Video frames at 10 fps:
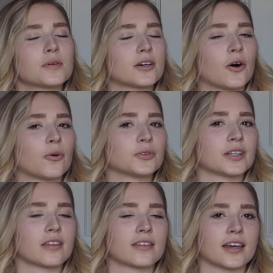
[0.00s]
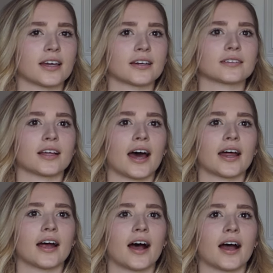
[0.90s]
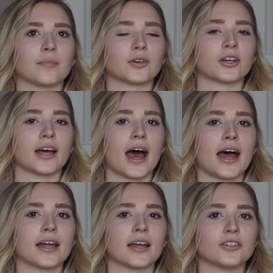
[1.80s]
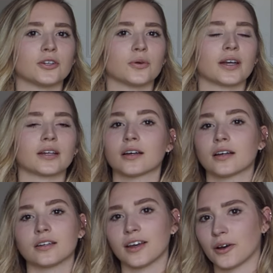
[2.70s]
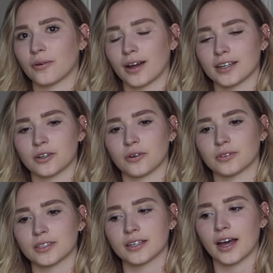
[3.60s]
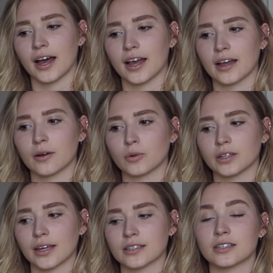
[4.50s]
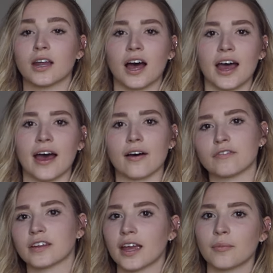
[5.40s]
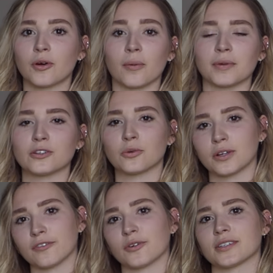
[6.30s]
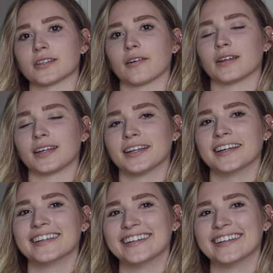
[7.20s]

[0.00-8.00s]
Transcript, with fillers: to be the only thing that I'm good at and doing? No, I don't. I would like to not have the camera on me 24/7.